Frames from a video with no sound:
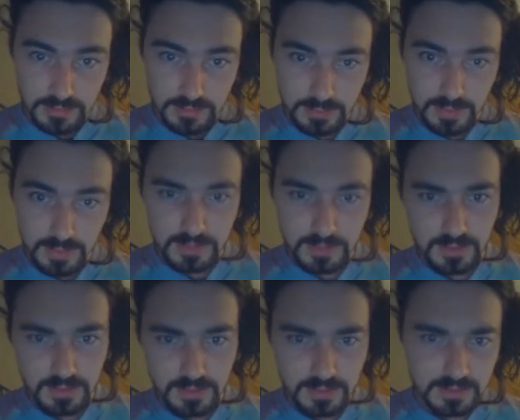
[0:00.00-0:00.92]
is probably going to
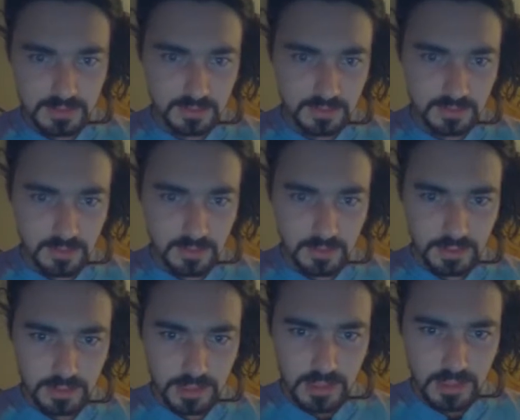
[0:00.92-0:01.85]
be considered
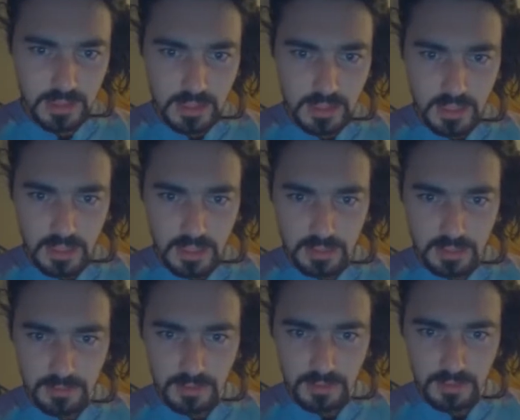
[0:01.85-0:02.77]
large and
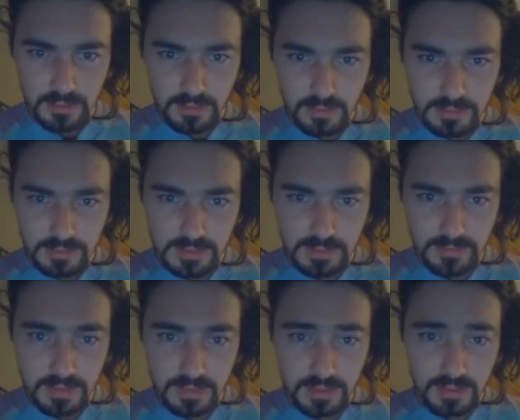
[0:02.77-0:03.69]
be
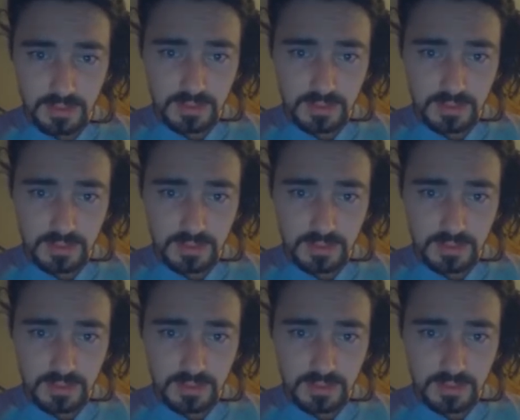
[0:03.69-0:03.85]
$37.99.